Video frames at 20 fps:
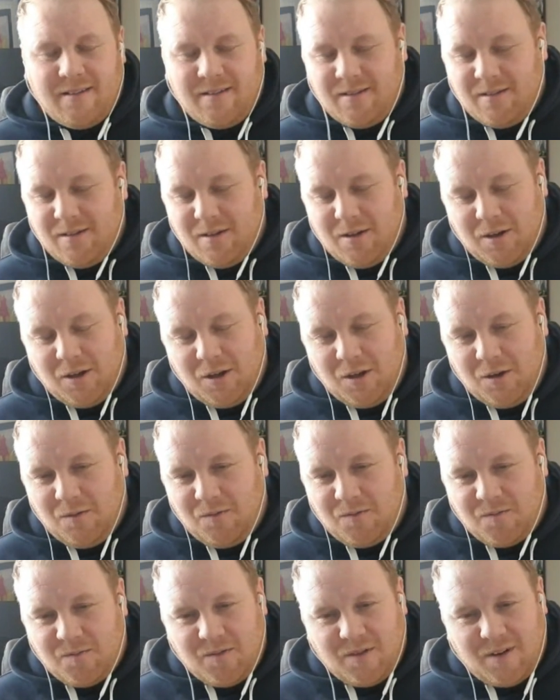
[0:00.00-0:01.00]
look,
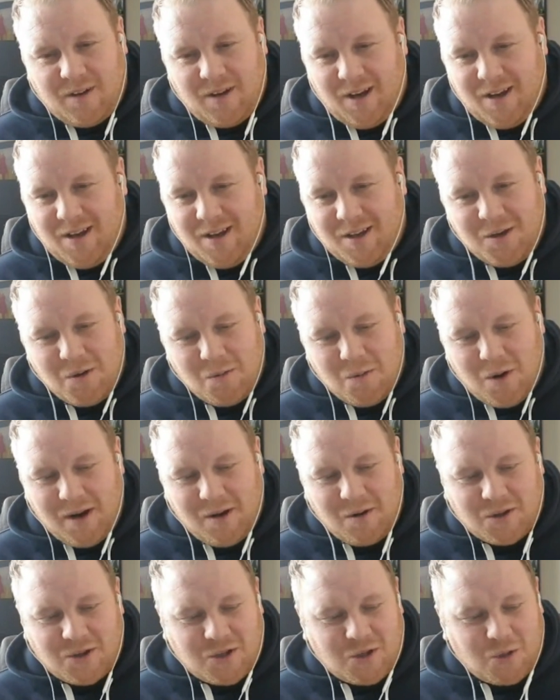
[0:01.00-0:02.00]
you're one
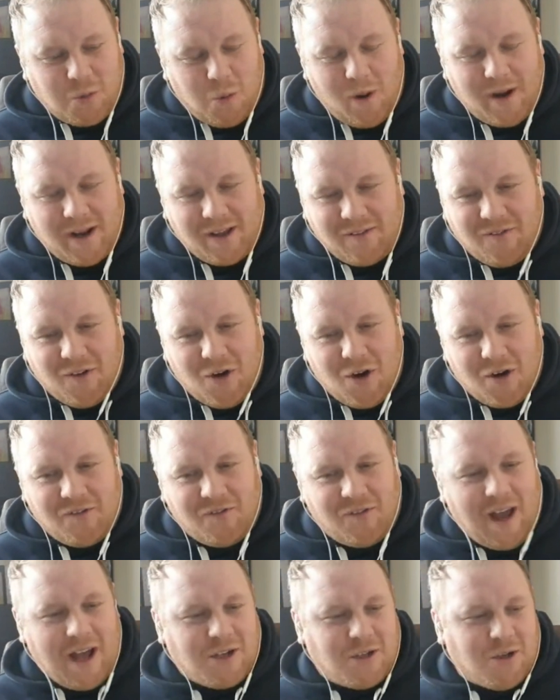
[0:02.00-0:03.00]
of 25
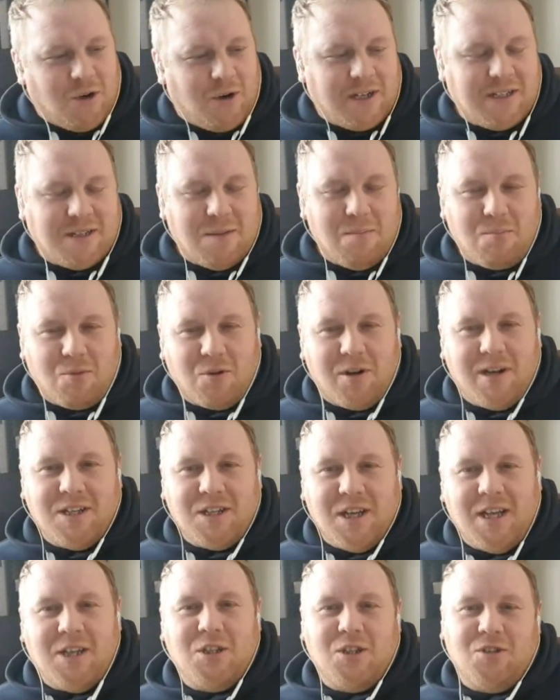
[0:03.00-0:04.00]
flat jockeys in
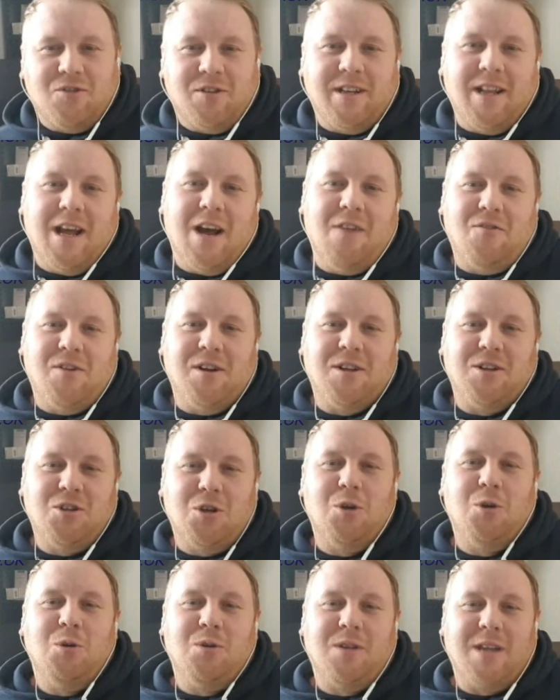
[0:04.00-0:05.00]
British history that have ridden
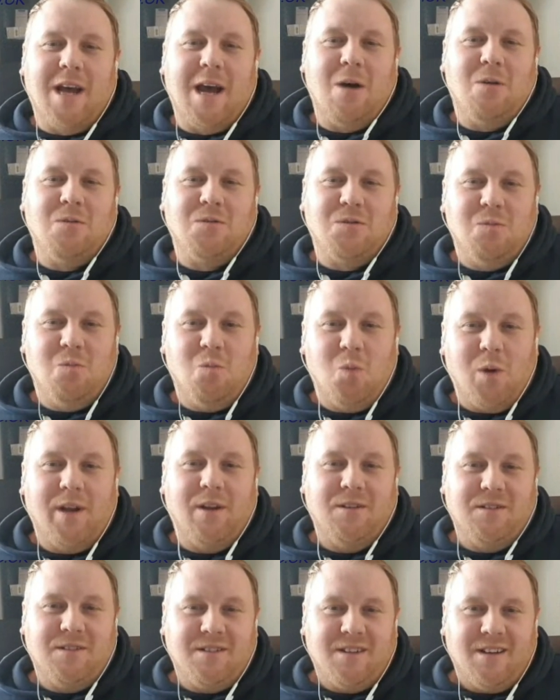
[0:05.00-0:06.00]
2,000
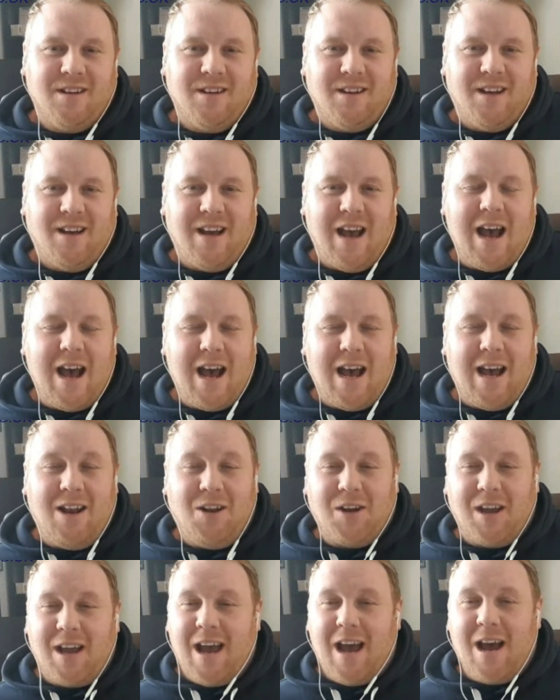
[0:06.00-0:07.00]
winners.
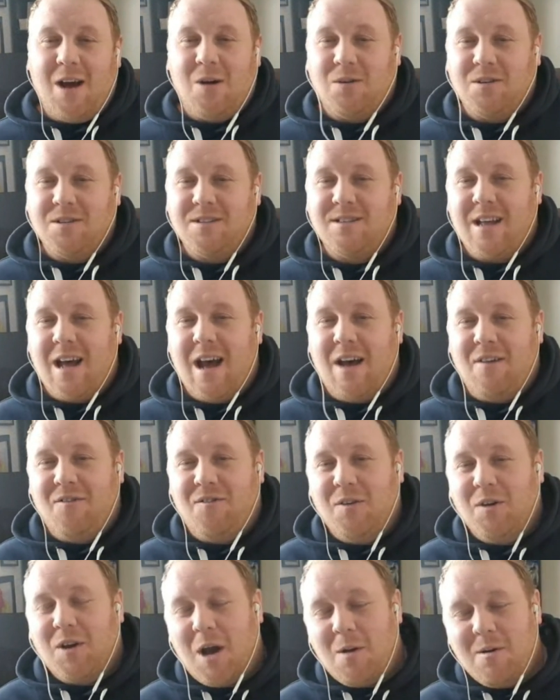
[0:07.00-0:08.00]
How does that
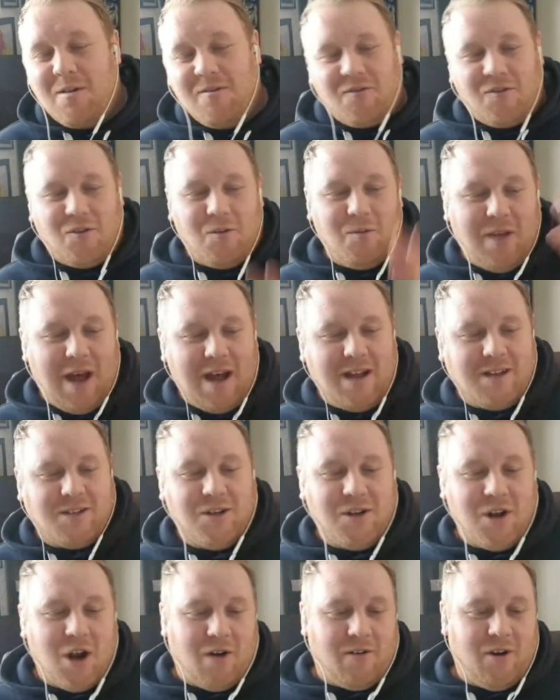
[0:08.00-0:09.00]
feel? Going from that
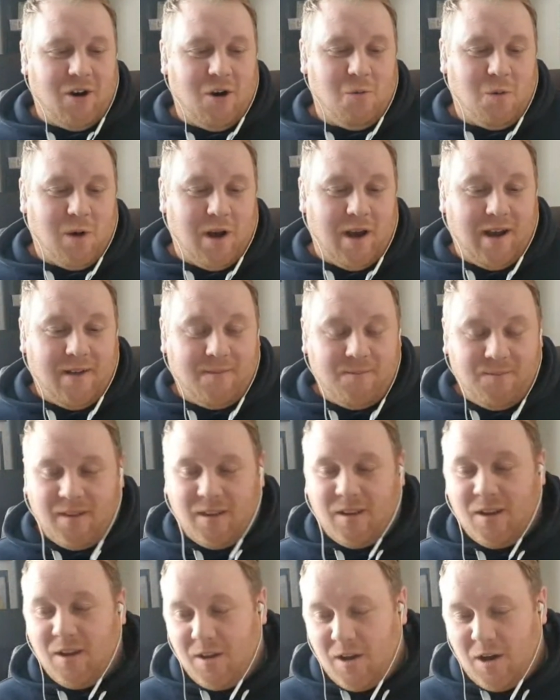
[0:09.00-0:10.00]
scenario where,
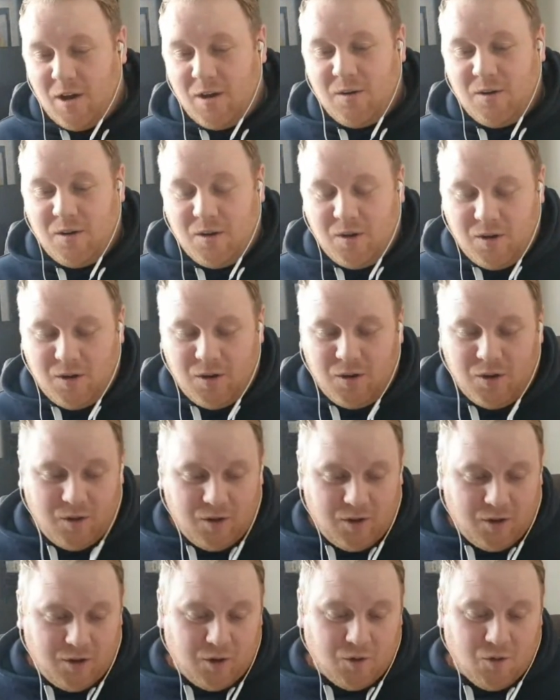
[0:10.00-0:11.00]
you know,
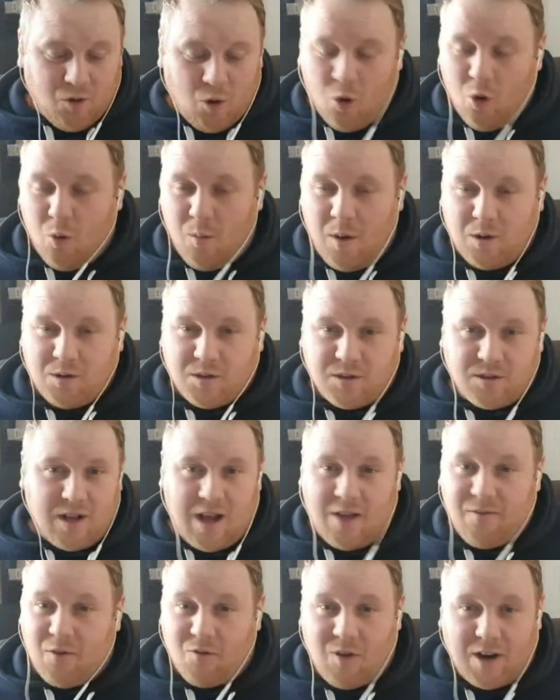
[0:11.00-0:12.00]
you almost
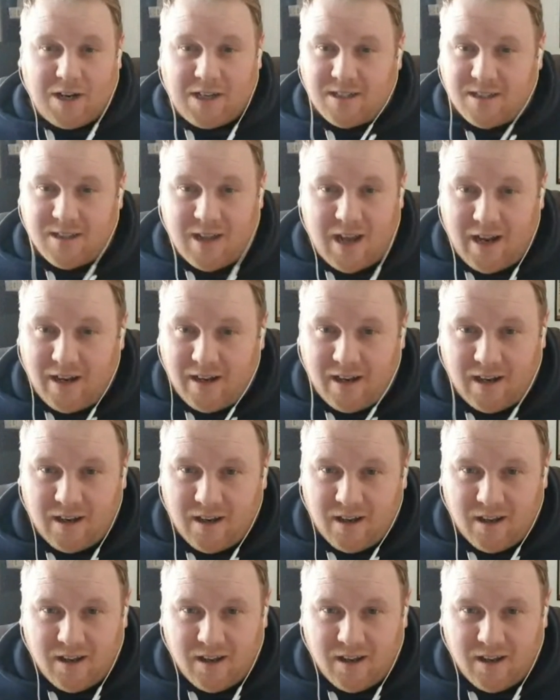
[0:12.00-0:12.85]
have a race-ending